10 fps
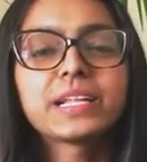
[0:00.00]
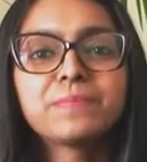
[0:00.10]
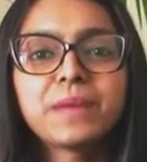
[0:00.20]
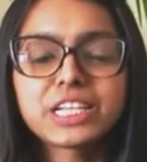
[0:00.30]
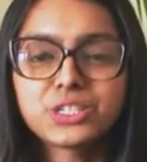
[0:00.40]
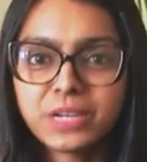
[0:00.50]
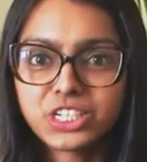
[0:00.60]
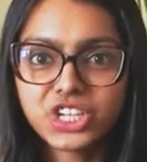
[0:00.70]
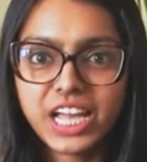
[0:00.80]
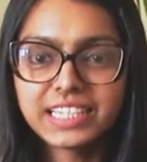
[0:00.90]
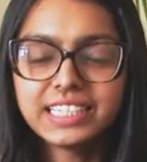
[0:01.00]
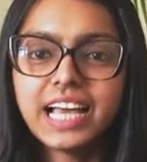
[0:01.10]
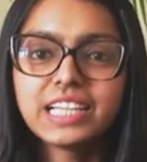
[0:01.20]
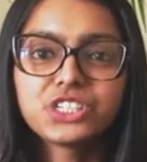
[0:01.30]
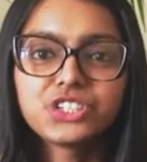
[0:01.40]
welcome back to my channel,
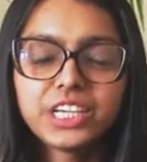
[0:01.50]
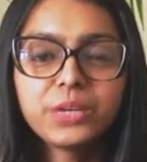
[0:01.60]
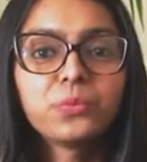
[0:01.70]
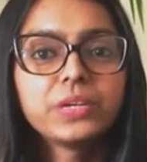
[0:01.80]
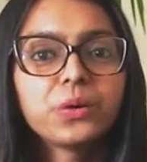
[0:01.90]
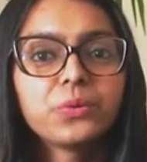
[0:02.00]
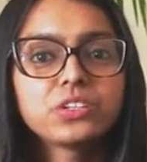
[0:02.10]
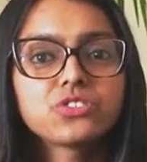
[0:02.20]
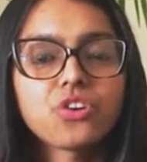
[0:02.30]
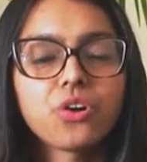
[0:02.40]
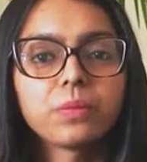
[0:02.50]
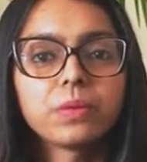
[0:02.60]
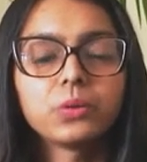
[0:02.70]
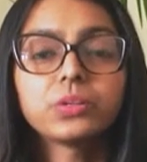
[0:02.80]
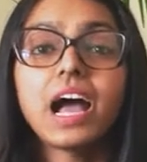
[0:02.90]
and today we are going to talk
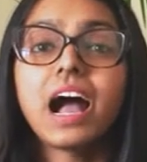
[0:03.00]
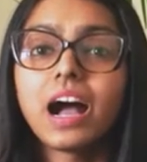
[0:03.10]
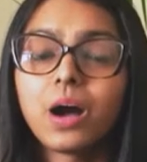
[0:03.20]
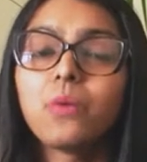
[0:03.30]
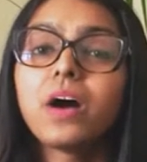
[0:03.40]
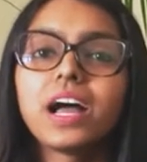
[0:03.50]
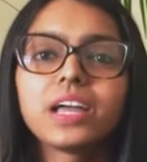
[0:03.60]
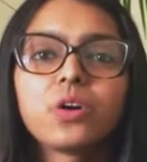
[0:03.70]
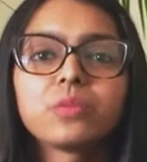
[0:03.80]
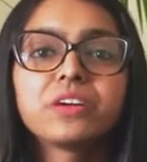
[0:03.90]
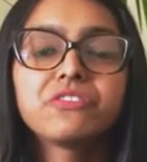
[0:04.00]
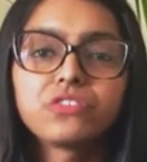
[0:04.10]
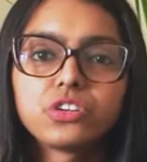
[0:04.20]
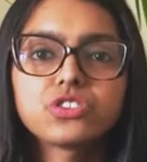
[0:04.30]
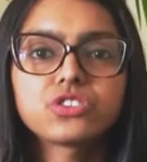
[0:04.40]
about how I got my
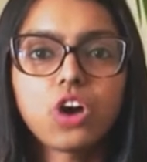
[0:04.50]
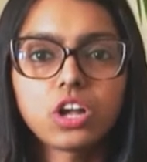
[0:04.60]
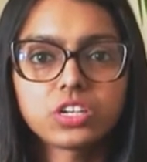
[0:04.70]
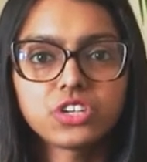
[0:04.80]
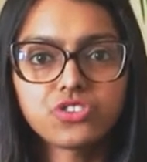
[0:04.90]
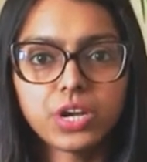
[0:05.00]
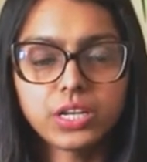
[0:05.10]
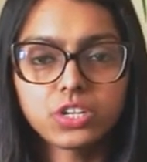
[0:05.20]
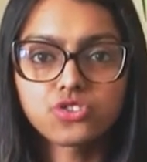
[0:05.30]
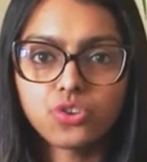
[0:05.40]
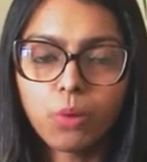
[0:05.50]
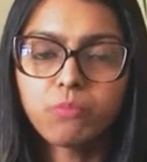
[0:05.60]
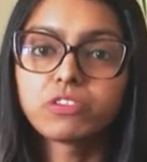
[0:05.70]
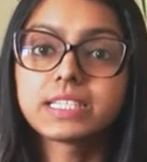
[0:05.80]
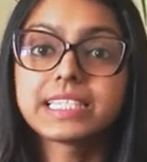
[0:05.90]
first content writing job
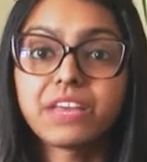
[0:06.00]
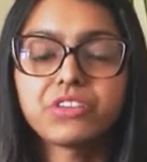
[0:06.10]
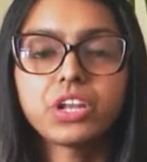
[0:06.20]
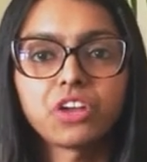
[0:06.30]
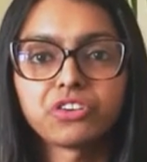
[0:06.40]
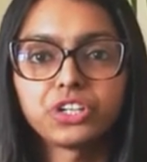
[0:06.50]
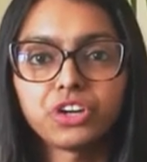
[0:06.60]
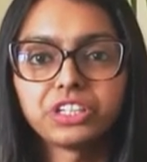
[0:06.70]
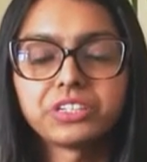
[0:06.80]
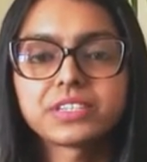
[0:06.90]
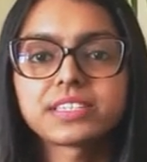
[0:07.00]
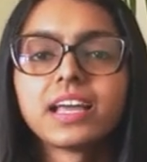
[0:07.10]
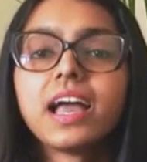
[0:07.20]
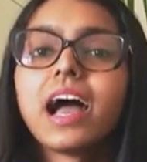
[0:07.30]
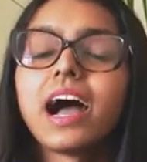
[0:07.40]
for $700.
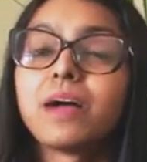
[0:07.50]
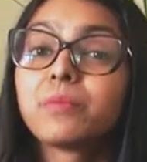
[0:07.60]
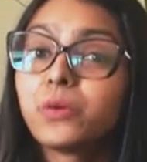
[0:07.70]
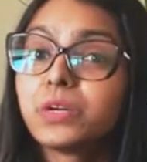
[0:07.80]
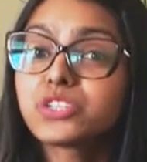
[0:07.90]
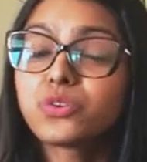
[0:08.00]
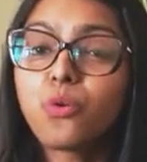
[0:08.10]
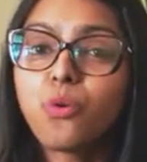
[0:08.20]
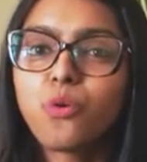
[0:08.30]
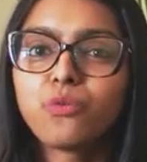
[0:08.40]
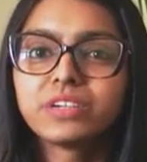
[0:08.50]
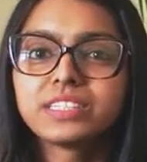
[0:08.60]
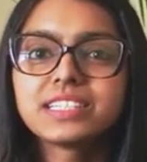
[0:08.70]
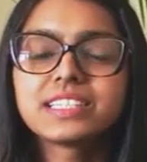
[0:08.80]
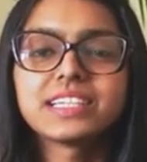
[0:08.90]
I'm going to go over
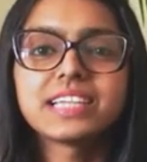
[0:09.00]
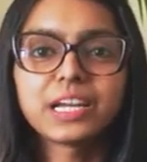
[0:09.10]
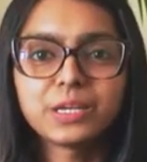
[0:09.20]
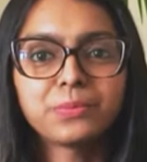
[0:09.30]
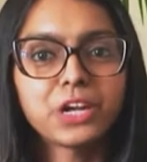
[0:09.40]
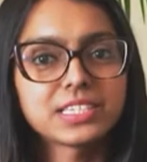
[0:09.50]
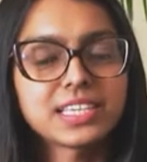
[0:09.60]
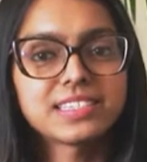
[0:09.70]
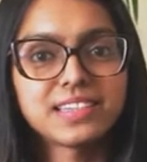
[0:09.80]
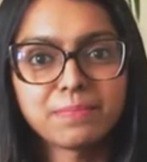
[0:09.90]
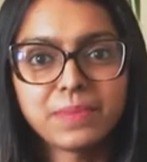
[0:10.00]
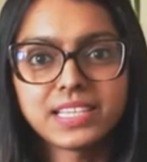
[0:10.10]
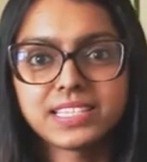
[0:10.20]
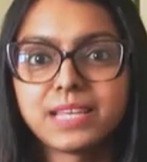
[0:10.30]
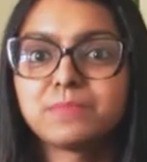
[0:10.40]
this entire process step
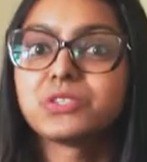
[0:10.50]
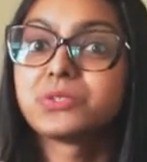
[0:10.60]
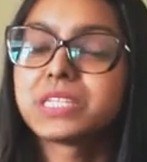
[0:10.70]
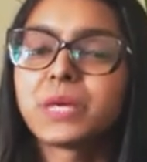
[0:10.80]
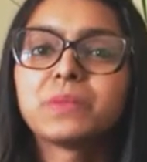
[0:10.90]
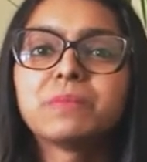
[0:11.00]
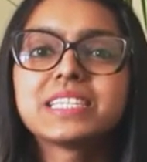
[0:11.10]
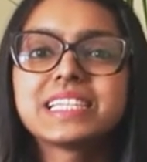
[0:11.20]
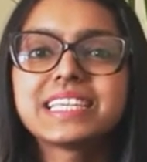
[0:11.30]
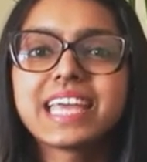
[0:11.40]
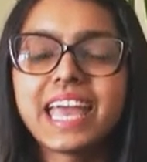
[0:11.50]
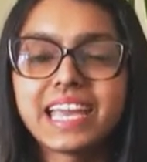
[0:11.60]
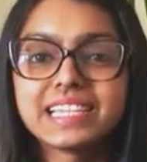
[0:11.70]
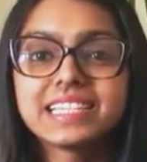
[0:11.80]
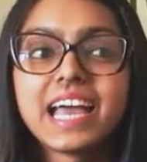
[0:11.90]
by step, so stay with me till the
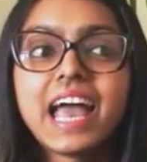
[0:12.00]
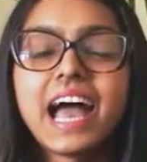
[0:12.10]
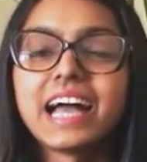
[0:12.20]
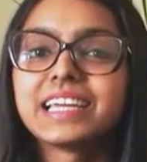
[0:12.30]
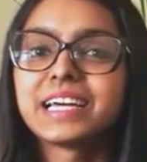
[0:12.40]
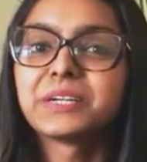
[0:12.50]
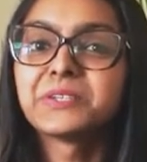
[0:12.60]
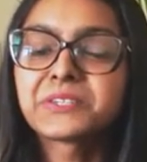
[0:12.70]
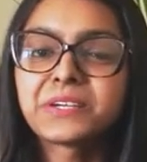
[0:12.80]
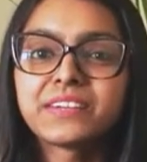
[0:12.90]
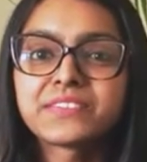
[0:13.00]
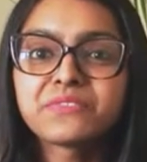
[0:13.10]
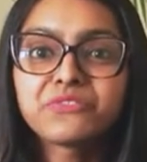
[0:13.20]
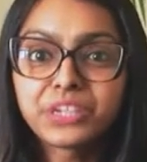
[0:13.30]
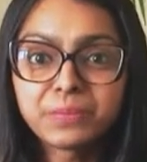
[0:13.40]
end, and I also have
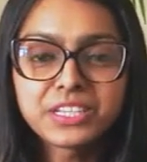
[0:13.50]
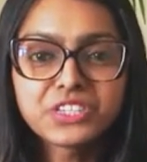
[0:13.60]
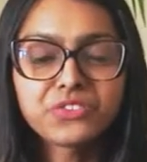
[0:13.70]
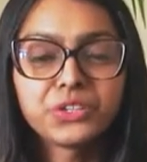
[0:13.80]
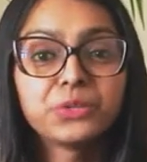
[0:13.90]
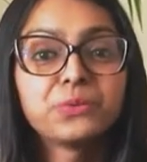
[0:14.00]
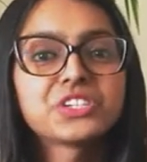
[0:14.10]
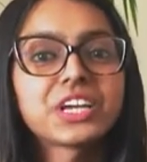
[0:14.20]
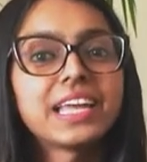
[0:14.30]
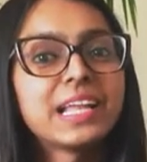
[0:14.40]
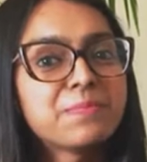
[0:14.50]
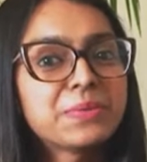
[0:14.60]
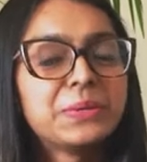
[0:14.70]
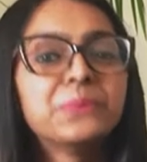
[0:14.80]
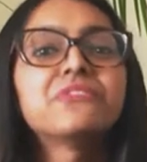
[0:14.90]
some freebies for you which can help
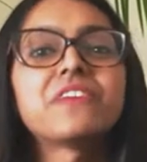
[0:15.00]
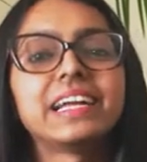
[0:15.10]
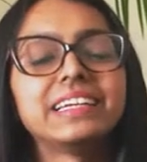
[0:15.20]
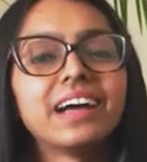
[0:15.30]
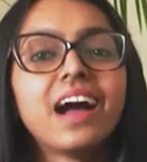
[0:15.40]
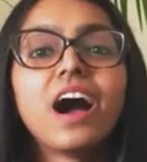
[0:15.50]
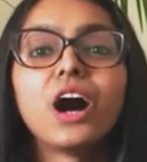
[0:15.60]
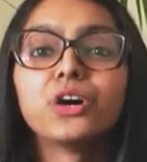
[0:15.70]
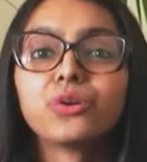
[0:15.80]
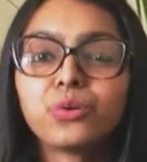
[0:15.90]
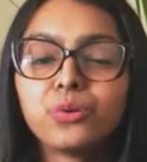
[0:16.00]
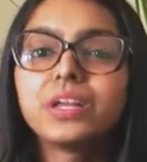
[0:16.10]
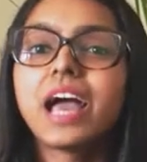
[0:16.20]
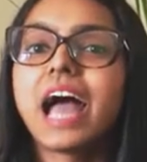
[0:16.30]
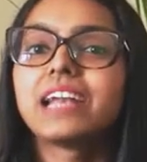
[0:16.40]
you find a
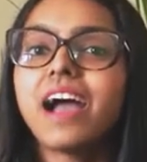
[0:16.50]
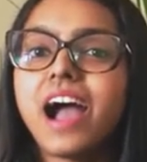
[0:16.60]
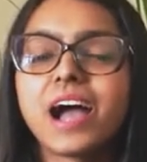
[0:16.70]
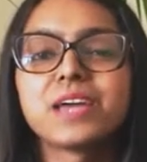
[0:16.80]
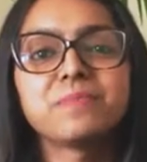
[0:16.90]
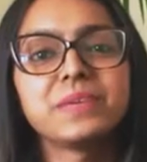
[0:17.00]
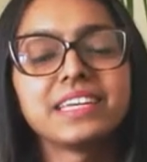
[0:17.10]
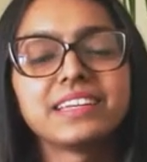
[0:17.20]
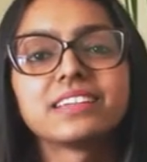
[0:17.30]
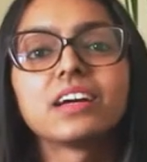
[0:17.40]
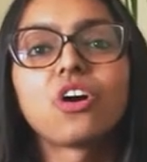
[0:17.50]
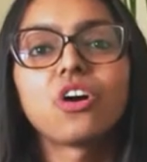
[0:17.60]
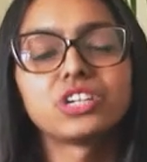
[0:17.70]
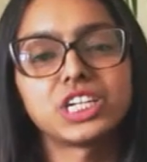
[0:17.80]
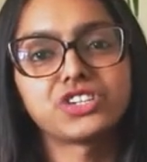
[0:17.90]
good and a high paying
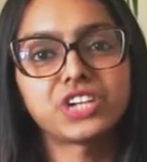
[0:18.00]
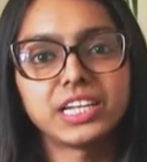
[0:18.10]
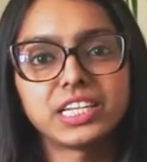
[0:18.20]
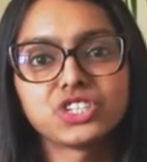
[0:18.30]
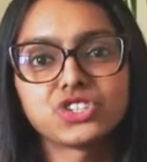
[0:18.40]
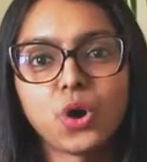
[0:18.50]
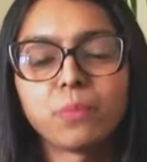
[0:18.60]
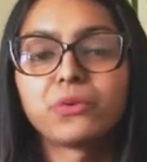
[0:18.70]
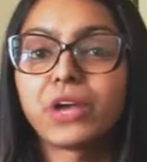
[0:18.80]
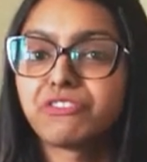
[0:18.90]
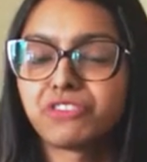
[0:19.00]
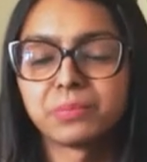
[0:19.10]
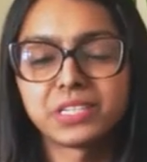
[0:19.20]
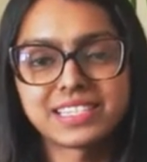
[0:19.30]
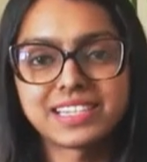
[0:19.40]
content writing job right
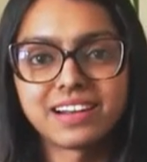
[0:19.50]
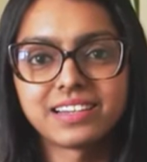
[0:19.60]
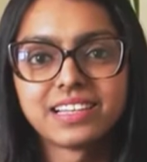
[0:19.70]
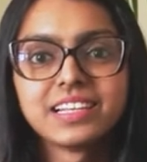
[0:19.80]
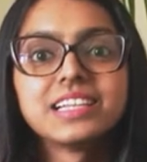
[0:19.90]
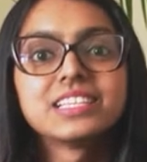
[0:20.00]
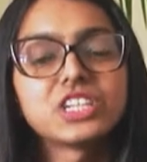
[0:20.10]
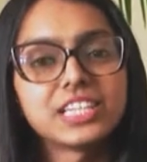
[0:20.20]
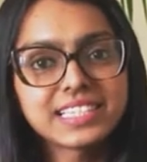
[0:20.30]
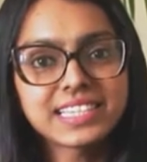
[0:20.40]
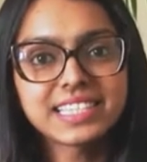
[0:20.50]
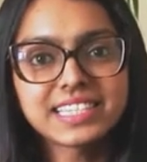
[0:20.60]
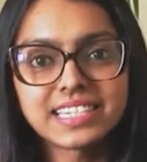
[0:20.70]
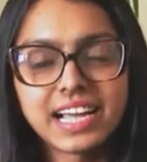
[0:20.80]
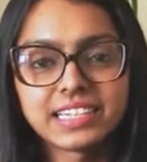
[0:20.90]
from the start. So let's
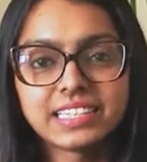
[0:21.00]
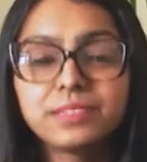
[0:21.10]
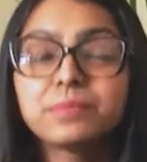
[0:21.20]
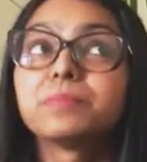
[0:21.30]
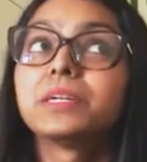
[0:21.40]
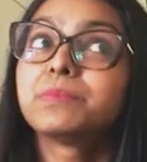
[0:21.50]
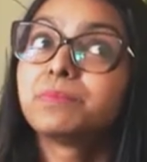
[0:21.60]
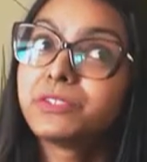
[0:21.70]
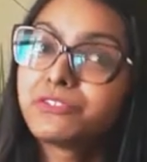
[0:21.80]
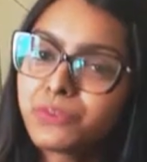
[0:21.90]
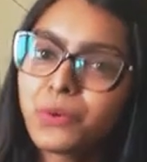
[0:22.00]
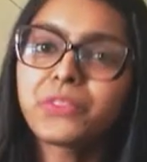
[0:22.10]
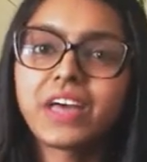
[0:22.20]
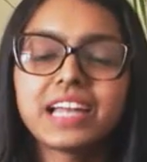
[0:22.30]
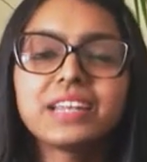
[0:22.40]
get started. But before
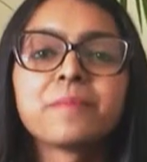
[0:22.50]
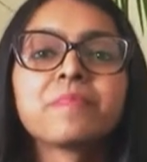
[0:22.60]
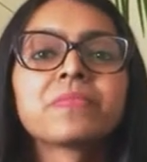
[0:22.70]
that,